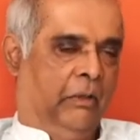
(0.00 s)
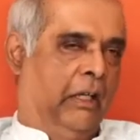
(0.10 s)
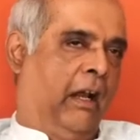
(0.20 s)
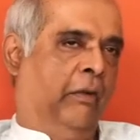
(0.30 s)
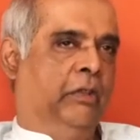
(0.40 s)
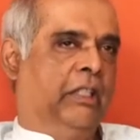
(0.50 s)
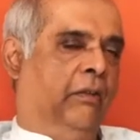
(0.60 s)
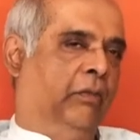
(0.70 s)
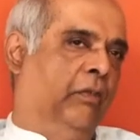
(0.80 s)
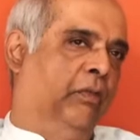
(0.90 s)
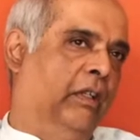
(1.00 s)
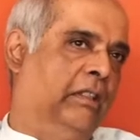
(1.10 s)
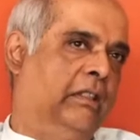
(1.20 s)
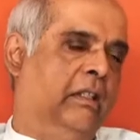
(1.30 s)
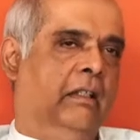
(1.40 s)
But I would say for the
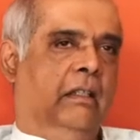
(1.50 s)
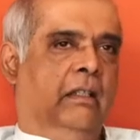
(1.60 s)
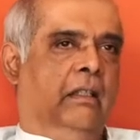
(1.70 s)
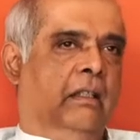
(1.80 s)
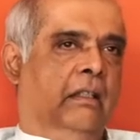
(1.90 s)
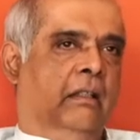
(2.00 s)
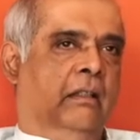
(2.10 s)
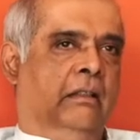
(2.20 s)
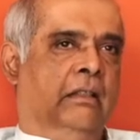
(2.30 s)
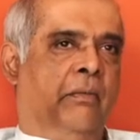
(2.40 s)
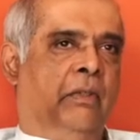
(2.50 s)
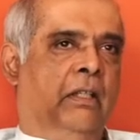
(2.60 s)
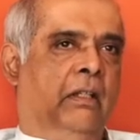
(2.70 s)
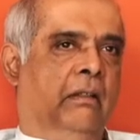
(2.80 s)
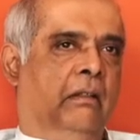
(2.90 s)
first
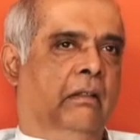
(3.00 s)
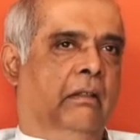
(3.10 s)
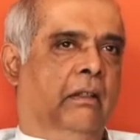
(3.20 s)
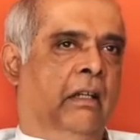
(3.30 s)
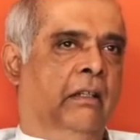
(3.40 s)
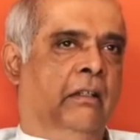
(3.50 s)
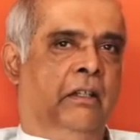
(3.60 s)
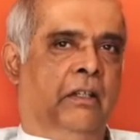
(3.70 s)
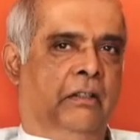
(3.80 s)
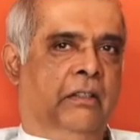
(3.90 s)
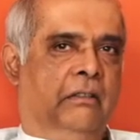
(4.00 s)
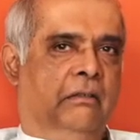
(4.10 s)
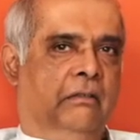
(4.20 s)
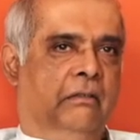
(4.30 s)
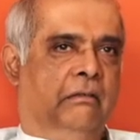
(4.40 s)
17, 18 years,
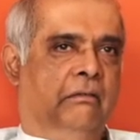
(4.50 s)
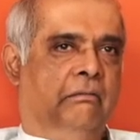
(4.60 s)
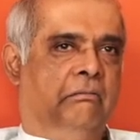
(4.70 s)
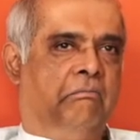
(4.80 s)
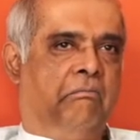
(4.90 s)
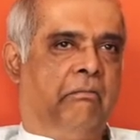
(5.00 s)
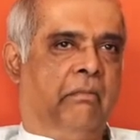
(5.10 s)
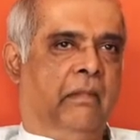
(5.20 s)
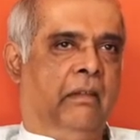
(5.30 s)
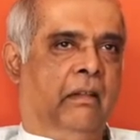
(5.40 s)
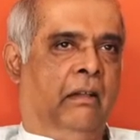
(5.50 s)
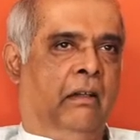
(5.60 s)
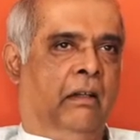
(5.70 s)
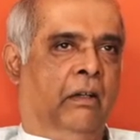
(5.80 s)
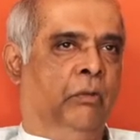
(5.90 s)

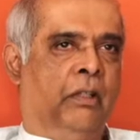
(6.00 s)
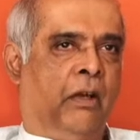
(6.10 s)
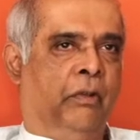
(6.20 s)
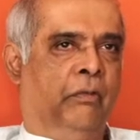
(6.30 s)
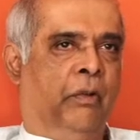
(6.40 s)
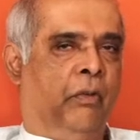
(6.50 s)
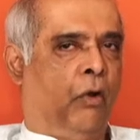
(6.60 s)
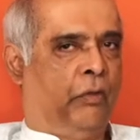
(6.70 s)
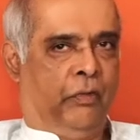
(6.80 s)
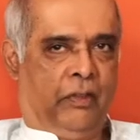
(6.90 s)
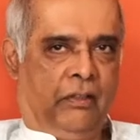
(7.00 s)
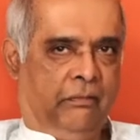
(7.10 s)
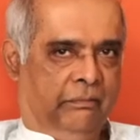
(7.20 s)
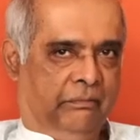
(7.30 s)
I wouldn't have even thought of it.